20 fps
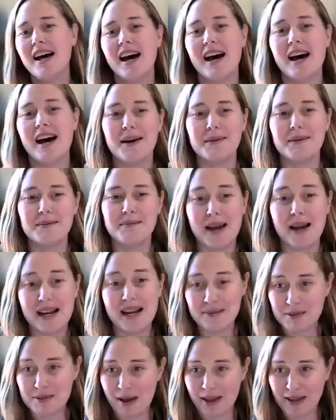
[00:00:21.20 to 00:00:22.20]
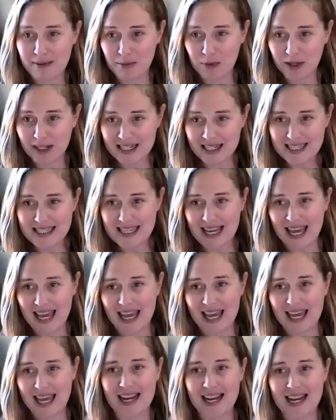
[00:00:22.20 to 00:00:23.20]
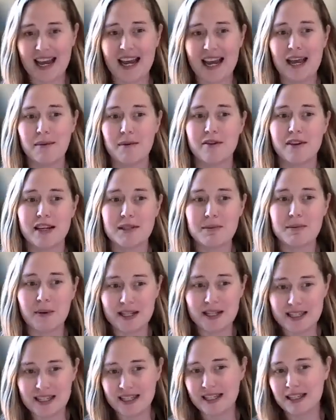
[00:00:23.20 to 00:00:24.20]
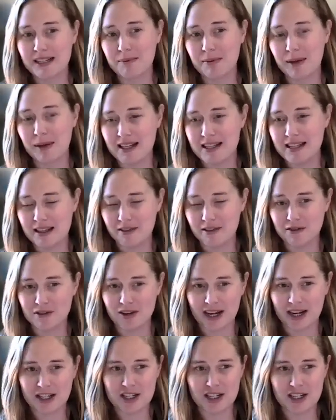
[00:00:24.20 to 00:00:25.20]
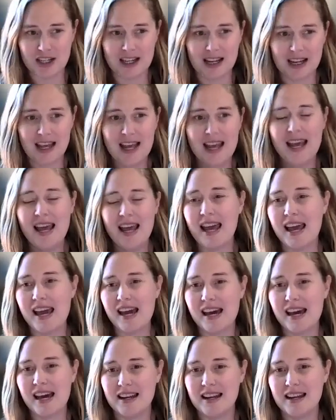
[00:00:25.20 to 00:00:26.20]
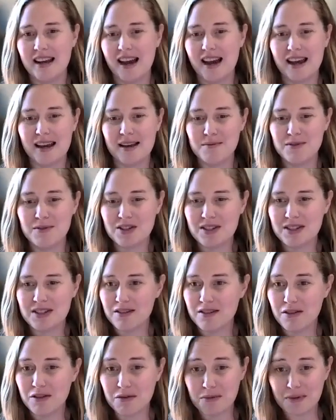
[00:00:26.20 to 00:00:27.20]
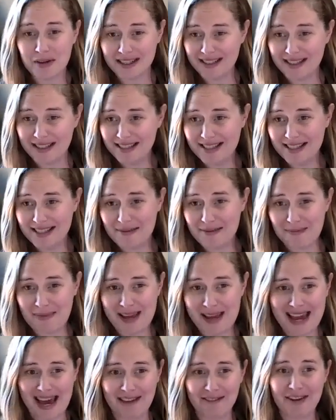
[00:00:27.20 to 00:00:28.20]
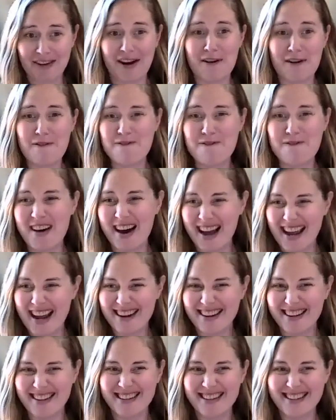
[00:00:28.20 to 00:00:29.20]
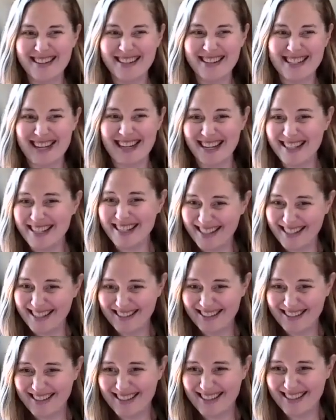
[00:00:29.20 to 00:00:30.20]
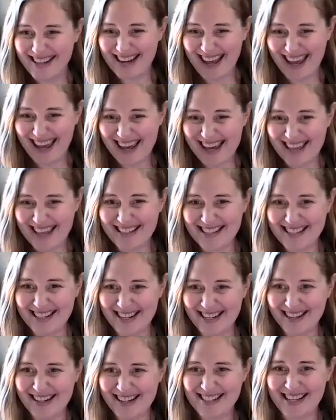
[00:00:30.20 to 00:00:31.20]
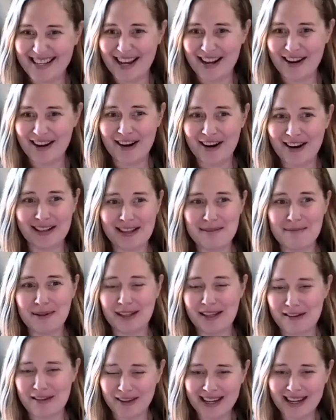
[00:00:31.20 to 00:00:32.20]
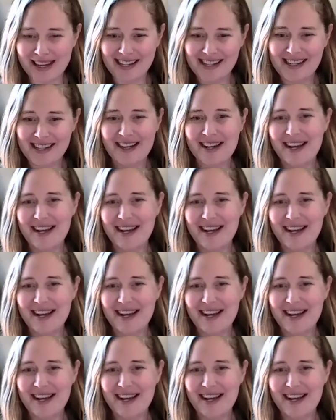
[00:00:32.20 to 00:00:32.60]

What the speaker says: My name is Molly Morris, and I am a Vice President at Applied Self-Direction, and I'm just thrilled to be having our final session today in the series. I can hardly believe it,